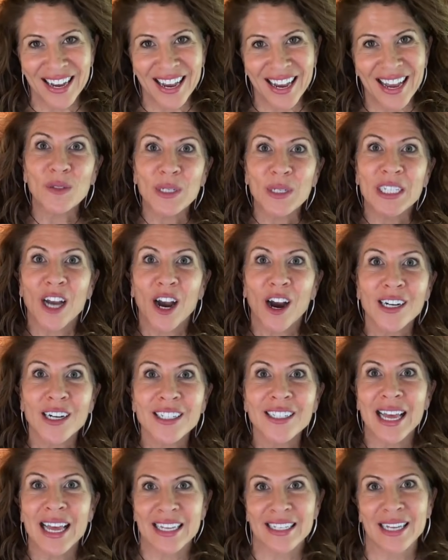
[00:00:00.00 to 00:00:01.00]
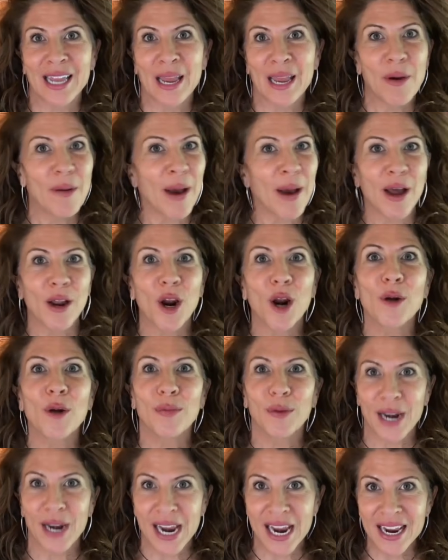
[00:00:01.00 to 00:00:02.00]
We talked last time about our
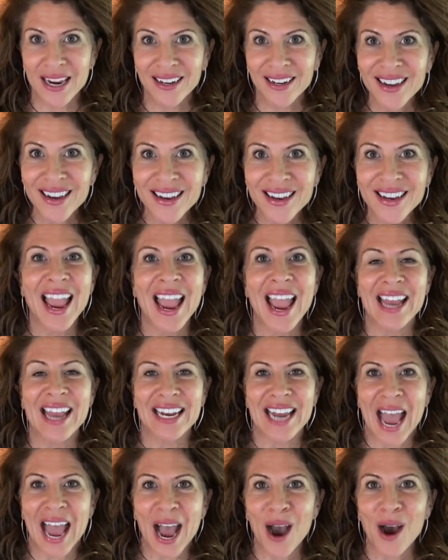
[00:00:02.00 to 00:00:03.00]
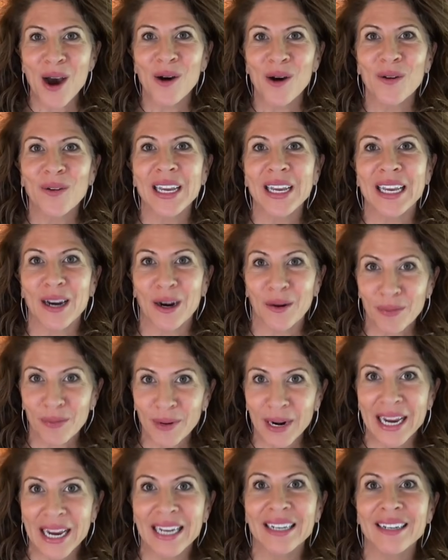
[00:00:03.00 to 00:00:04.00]
brain and how our
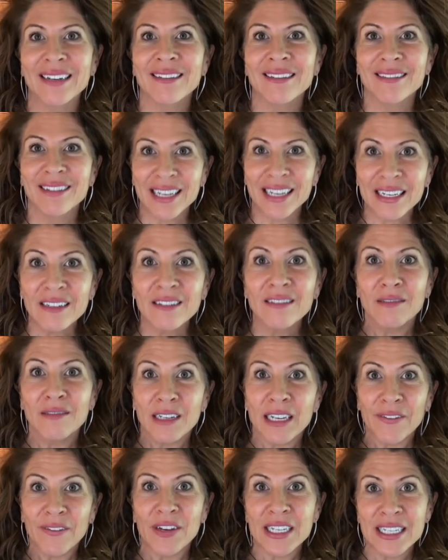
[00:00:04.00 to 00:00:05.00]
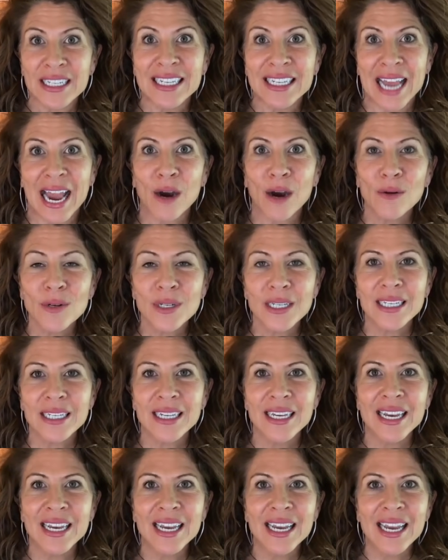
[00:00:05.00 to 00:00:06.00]
brain can give us doubt.
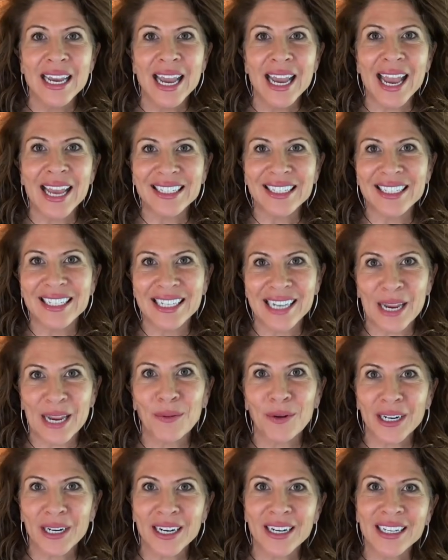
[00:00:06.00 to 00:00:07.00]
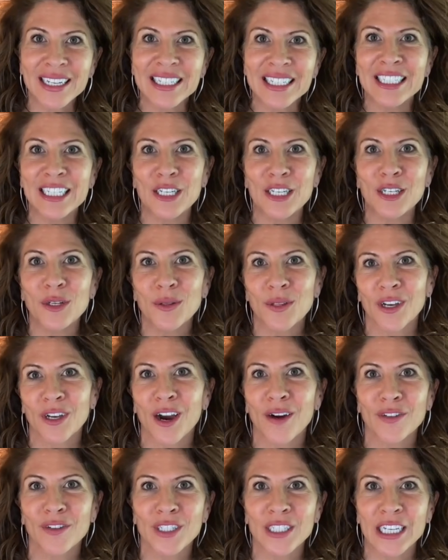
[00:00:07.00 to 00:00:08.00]
And today we're going to continue the
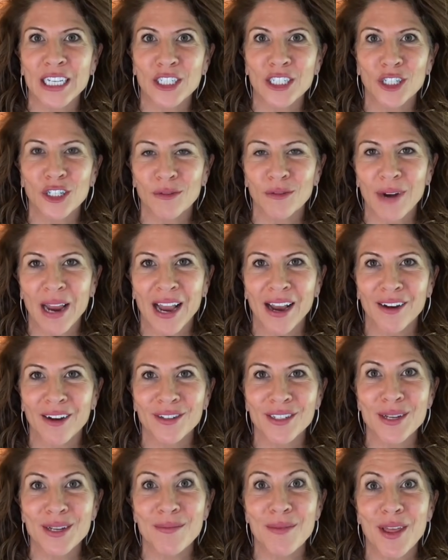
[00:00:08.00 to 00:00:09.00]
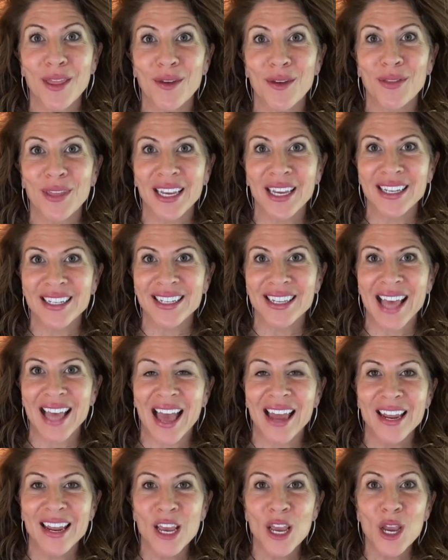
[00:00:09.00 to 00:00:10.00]
conversation around some other things that
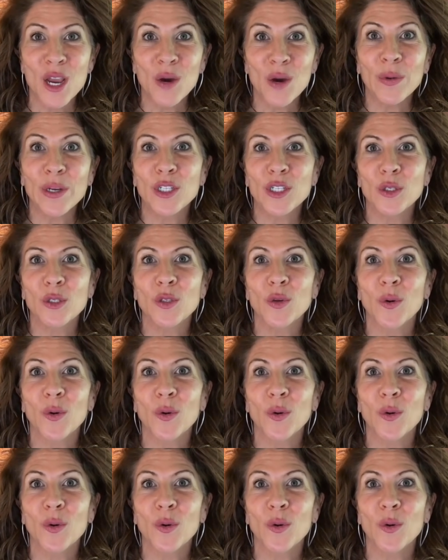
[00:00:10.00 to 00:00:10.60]
we do to